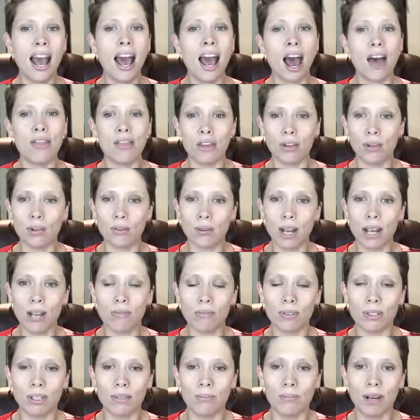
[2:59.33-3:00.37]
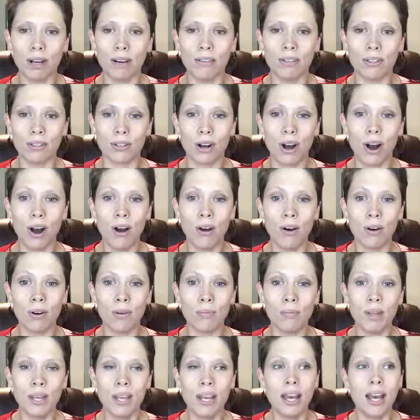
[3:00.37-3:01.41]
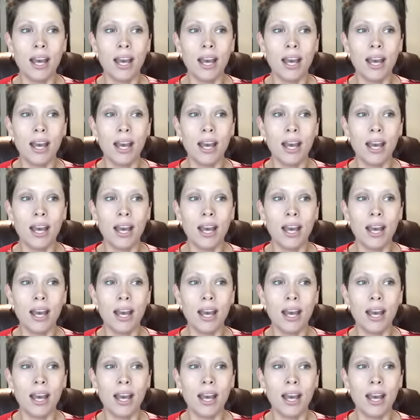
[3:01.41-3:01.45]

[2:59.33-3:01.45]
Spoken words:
and the great room of your home,